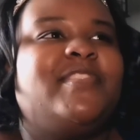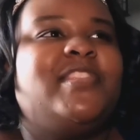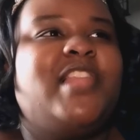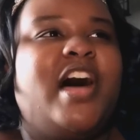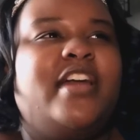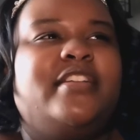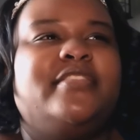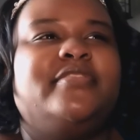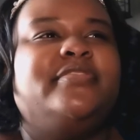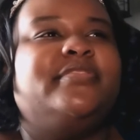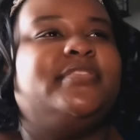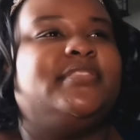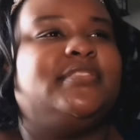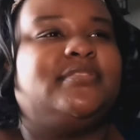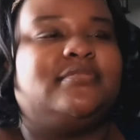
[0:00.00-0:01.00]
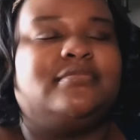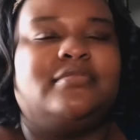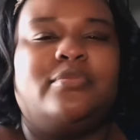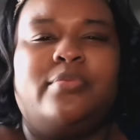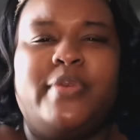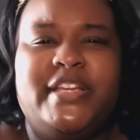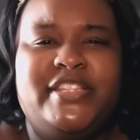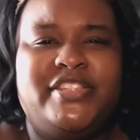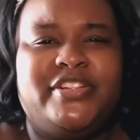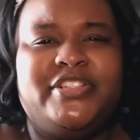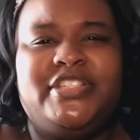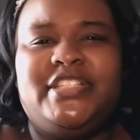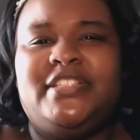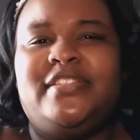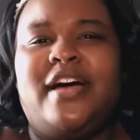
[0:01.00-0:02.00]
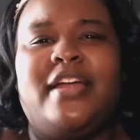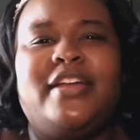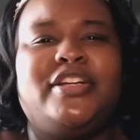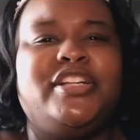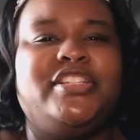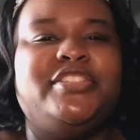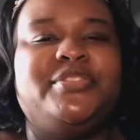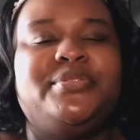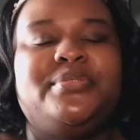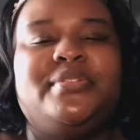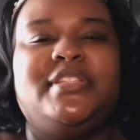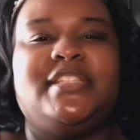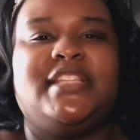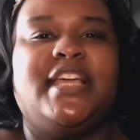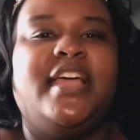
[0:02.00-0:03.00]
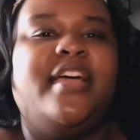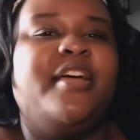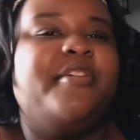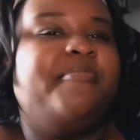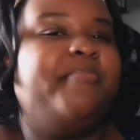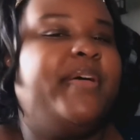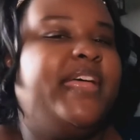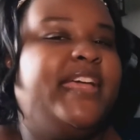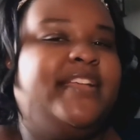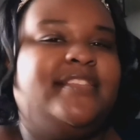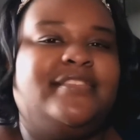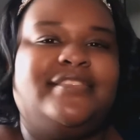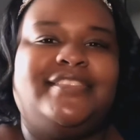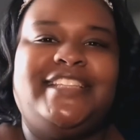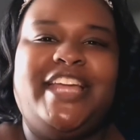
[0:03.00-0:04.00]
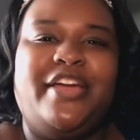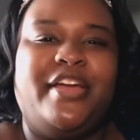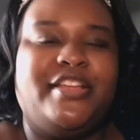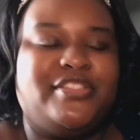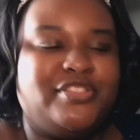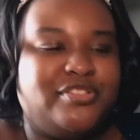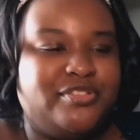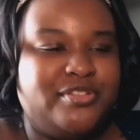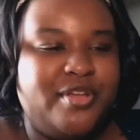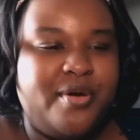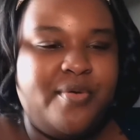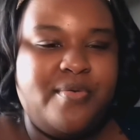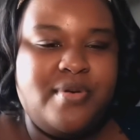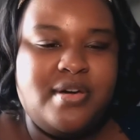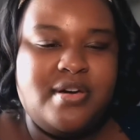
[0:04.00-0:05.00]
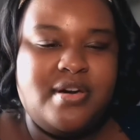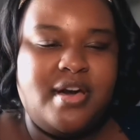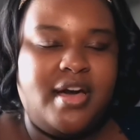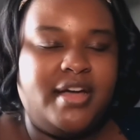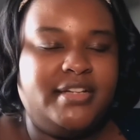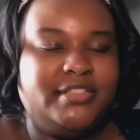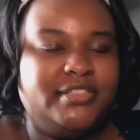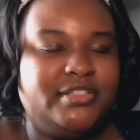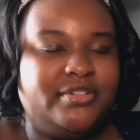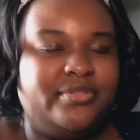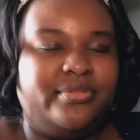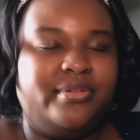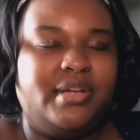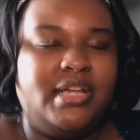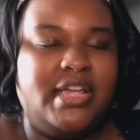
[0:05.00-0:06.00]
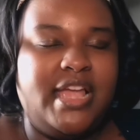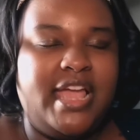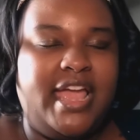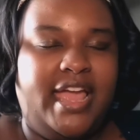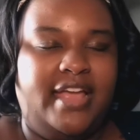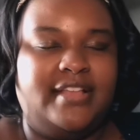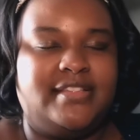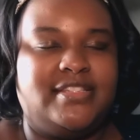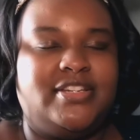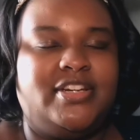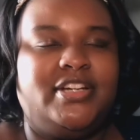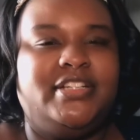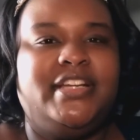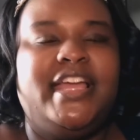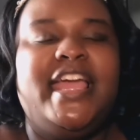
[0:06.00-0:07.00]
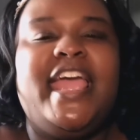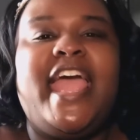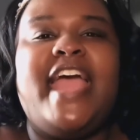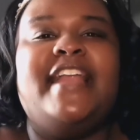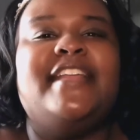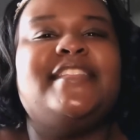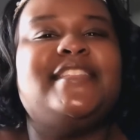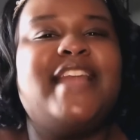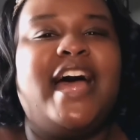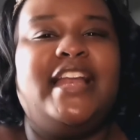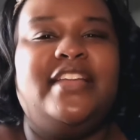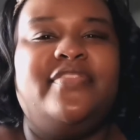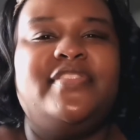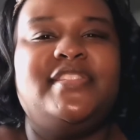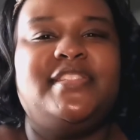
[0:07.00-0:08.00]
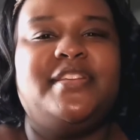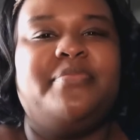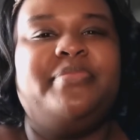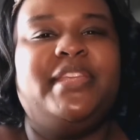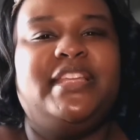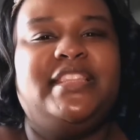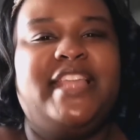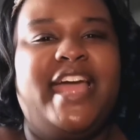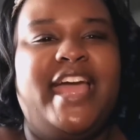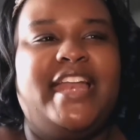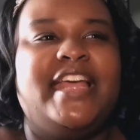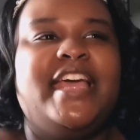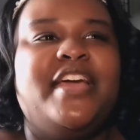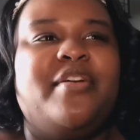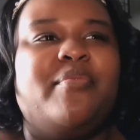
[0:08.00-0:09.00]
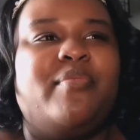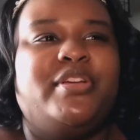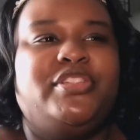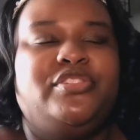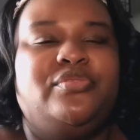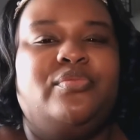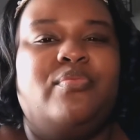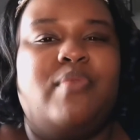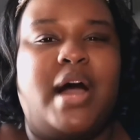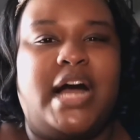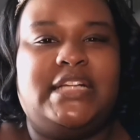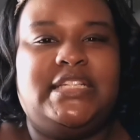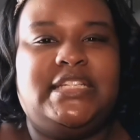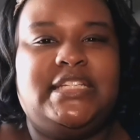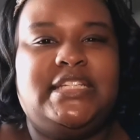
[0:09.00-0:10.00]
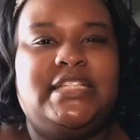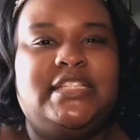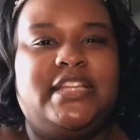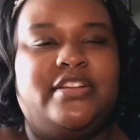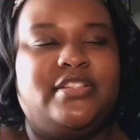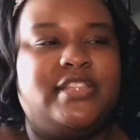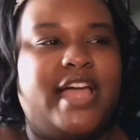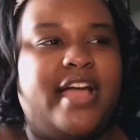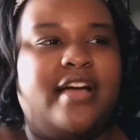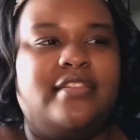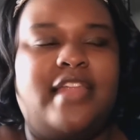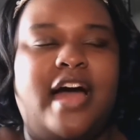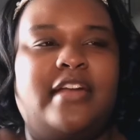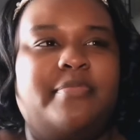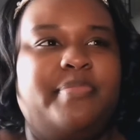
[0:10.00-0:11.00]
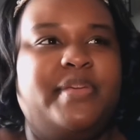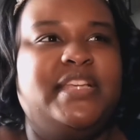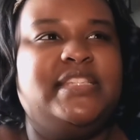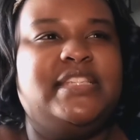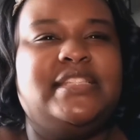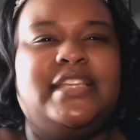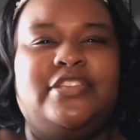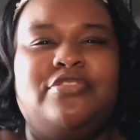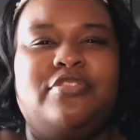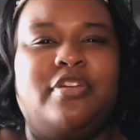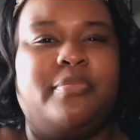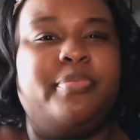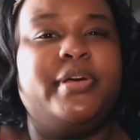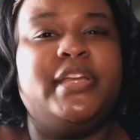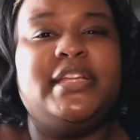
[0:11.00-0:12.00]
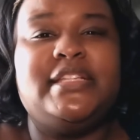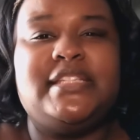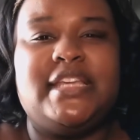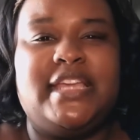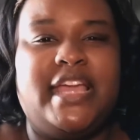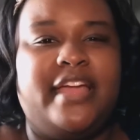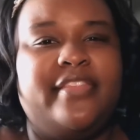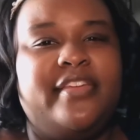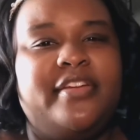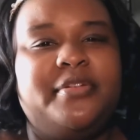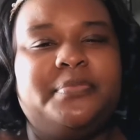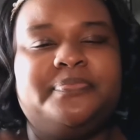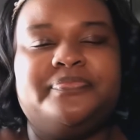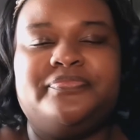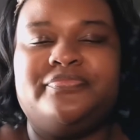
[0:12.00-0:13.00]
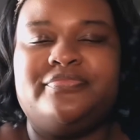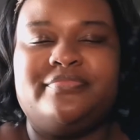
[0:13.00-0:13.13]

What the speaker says: lot of researching, a lot of clues, but there is no concrete answer. And it's not even something that when you watch it, there's like a lot of pieces and you can put it together.